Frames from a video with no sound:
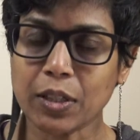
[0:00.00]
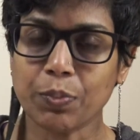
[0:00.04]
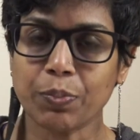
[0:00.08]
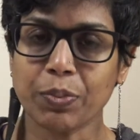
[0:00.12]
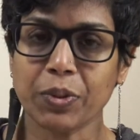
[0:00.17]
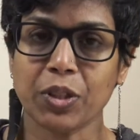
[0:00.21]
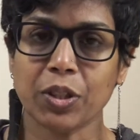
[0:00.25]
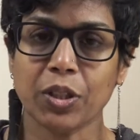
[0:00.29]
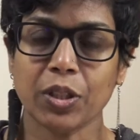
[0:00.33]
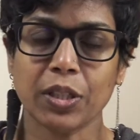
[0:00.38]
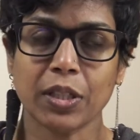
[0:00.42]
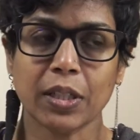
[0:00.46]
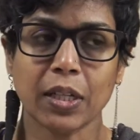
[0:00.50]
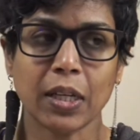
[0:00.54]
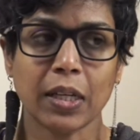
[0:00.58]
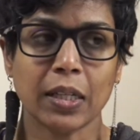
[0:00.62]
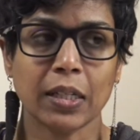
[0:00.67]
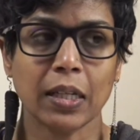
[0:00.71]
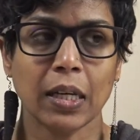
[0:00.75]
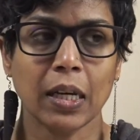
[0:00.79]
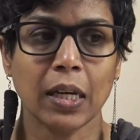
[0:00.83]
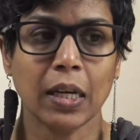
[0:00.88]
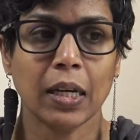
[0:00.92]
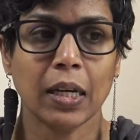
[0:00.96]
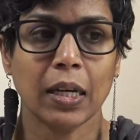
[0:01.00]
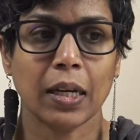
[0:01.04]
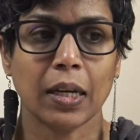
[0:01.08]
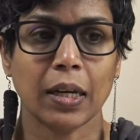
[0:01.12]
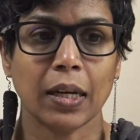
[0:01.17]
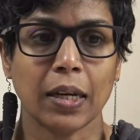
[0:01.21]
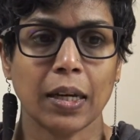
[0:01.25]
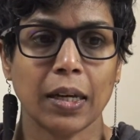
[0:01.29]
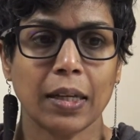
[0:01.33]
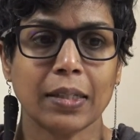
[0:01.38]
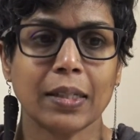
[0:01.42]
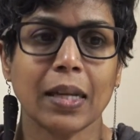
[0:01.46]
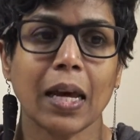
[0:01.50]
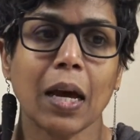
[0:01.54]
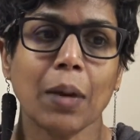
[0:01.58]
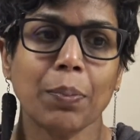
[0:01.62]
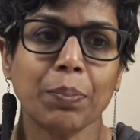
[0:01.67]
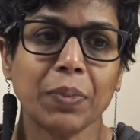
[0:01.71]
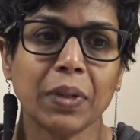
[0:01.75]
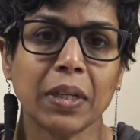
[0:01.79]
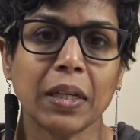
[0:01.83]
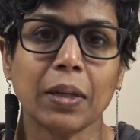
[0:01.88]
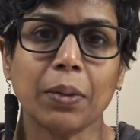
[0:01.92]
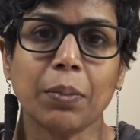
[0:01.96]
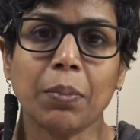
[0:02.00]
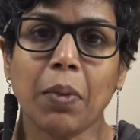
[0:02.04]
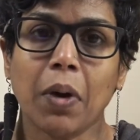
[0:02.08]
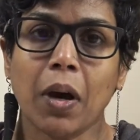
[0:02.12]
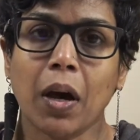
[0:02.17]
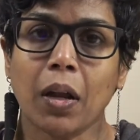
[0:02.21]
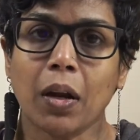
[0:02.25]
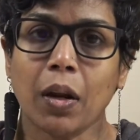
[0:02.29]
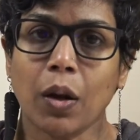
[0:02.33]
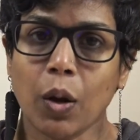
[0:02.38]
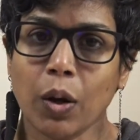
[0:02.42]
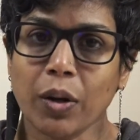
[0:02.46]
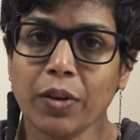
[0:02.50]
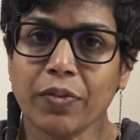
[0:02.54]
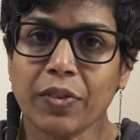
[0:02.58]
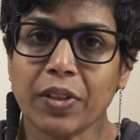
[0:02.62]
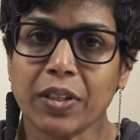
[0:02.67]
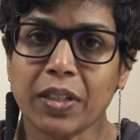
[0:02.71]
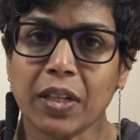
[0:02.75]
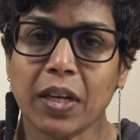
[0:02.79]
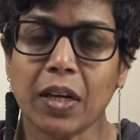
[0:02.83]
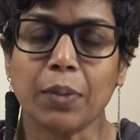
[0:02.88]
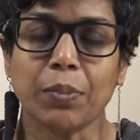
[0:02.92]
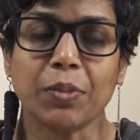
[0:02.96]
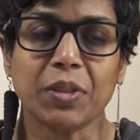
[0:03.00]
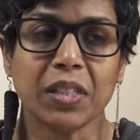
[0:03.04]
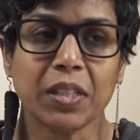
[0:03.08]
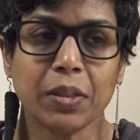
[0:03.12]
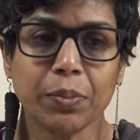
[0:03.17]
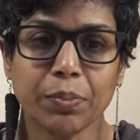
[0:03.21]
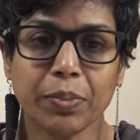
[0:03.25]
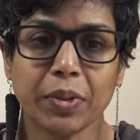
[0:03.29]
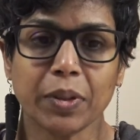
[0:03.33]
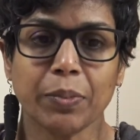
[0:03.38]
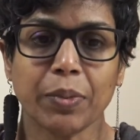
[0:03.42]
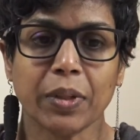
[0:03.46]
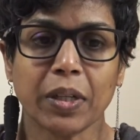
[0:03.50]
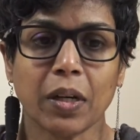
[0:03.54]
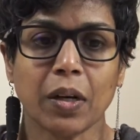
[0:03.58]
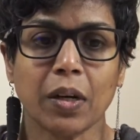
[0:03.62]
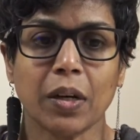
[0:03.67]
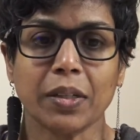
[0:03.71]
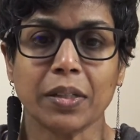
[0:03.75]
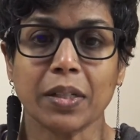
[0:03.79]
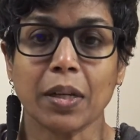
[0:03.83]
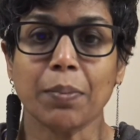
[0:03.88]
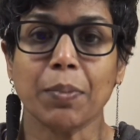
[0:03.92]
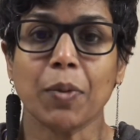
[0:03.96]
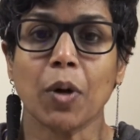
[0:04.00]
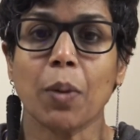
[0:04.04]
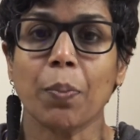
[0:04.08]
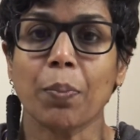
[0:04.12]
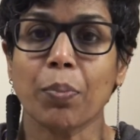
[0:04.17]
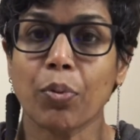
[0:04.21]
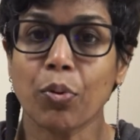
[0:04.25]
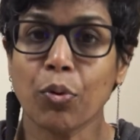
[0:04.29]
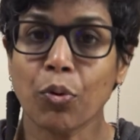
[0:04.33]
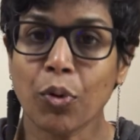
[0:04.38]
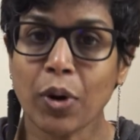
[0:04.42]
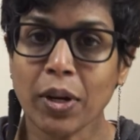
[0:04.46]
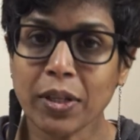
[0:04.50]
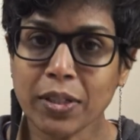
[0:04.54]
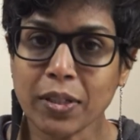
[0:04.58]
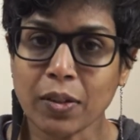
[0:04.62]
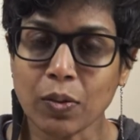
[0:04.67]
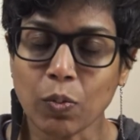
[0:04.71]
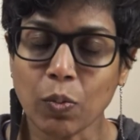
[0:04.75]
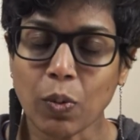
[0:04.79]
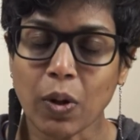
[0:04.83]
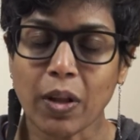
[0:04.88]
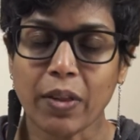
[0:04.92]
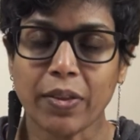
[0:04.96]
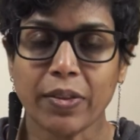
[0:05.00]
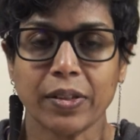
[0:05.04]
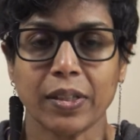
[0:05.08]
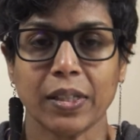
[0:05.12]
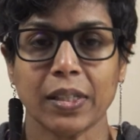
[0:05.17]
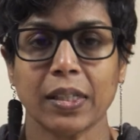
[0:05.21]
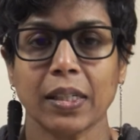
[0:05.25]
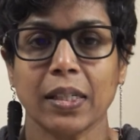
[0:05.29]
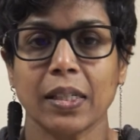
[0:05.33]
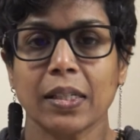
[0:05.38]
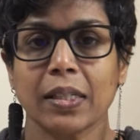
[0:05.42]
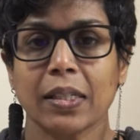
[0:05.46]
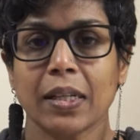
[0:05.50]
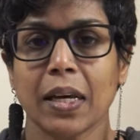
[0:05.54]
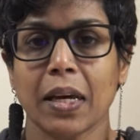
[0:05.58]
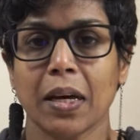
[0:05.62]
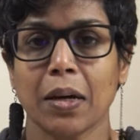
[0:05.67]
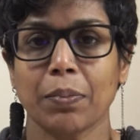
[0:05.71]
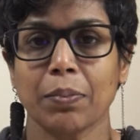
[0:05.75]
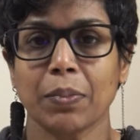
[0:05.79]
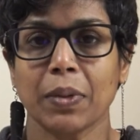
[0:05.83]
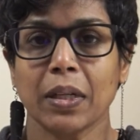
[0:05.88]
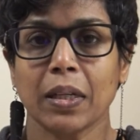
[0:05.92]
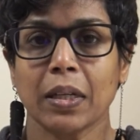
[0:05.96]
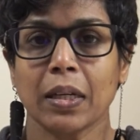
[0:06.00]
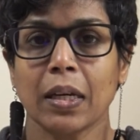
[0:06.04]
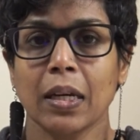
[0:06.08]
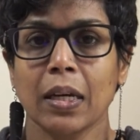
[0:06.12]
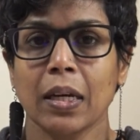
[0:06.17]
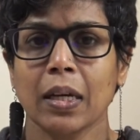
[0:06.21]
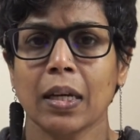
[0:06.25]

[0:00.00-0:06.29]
But she said it's happening a lot of the time simply because I'm not present while this thing is happening.